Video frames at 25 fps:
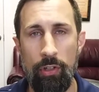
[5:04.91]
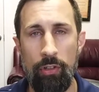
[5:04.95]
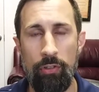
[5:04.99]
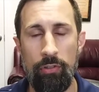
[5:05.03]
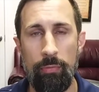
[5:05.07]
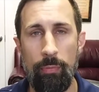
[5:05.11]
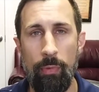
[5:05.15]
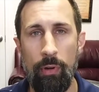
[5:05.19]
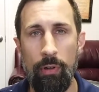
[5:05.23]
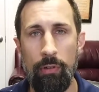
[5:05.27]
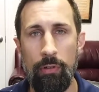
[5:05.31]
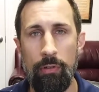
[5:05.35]
since
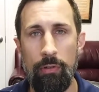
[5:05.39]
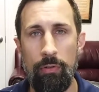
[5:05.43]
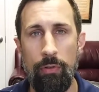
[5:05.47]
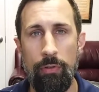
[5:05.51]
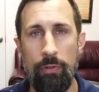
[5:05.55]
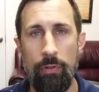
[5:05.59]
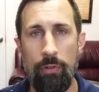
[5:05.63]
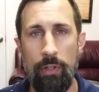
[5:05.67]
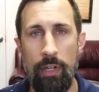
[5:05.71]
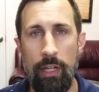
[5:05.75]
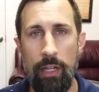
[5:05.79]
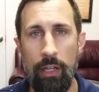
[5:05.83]
Martin
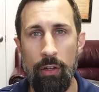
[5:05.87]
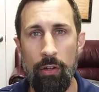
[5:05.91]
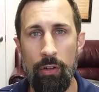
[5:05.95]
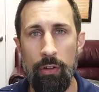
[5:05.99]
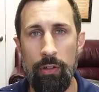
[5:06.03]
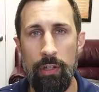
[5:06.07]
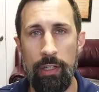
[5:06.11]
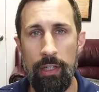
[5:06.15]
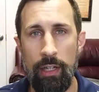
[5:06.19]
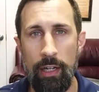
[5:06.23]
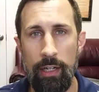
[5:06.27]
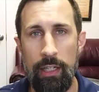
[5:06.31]
Luther
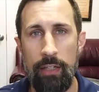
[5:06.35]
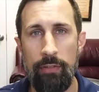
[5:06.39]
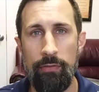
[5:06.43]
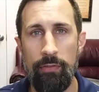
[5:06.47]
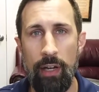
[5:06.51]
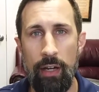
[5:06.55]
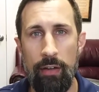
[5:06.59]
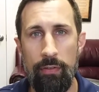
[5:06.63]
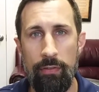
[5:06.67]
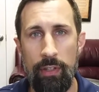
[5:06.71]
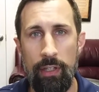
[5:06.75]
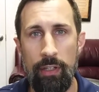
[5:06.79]
nailed the
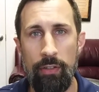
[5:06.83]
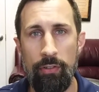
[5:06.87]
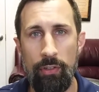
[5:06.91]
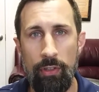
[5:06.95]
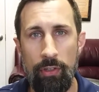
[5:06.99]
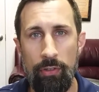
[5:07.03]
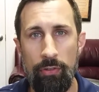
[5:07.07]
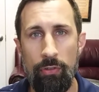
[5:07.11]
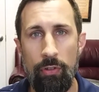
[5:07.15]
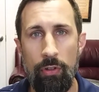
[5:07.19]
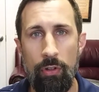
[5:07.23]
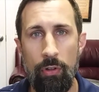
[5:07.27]
95
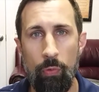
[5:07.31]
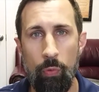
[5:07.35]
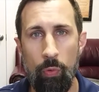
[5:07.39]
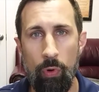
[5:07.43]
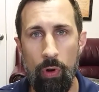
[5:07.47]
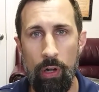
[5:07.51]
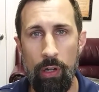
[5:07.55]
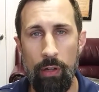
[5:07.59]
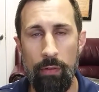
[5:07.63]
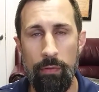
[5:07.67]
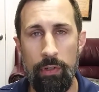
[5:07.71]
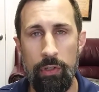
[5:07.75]
Theses to the
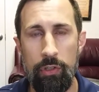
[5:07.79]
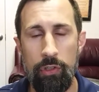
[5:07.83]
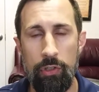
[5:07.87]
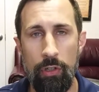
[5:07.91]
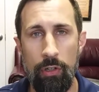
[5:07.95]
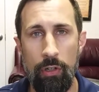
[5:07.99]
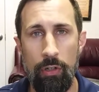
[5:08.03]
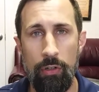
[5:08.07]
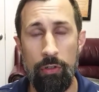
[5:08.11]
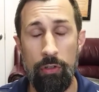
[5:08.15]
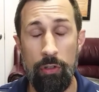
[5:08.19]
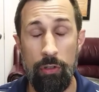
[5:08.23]
wall of the
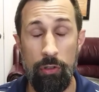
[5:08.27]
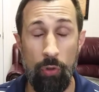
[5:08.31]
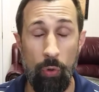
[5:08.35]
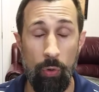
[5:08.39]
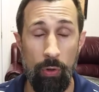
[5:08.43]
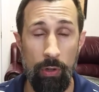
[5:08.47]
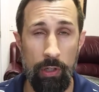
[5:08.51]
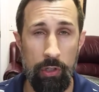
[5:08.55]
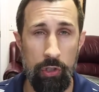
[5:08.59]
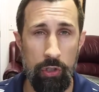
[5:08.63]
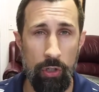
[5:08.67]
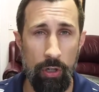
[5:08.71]
church, the
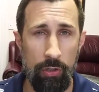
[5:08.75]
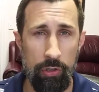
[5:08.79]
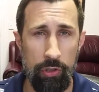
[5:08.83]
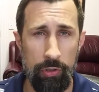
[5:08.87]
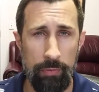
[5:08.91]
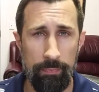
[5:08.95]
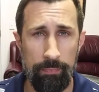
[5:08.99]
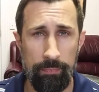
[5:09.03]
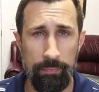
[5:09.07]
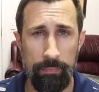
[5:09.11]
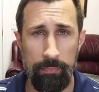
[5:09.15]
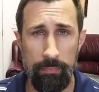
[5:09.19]
door of the church.
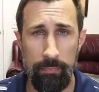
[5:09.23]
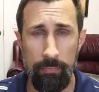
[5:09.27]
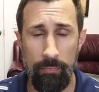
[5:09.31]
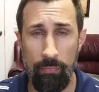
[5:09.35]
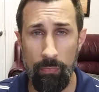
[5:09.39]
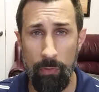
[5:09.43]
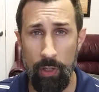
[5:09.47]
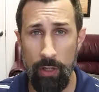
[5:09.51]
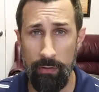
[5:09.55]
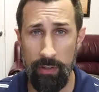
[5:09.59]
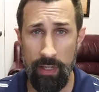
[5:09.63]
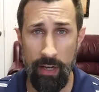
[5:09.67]

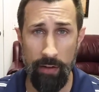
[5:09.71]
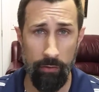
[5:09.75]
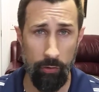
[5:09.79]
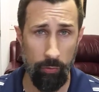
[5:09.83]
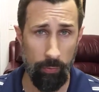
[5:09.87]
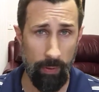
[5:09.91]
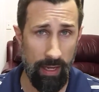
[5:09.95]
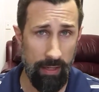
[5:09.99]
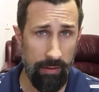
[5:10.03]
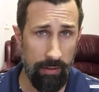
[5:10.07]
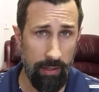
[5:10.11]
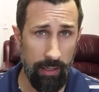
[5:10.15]
Never
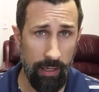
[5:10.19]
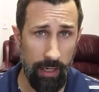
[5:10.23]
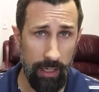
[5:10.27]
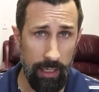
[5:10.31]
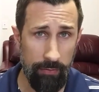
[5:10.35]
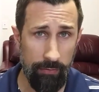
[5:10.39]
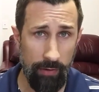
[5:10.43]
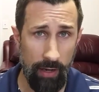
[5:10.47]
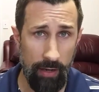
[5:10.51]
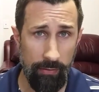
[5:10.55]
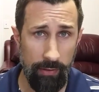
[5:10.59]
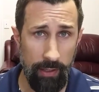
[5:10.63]
read the
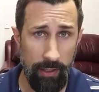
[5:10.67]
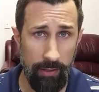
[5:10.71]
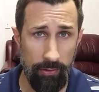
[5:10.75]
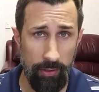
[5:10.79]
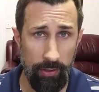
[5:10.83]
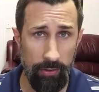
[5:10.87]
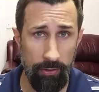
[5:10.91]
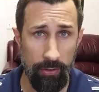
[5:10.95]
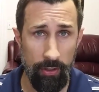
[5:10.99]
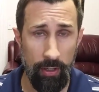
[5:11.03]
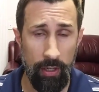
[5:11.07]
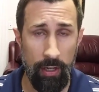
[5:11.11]
95
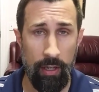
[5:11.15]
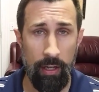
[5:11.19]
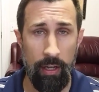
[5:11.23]
Theses?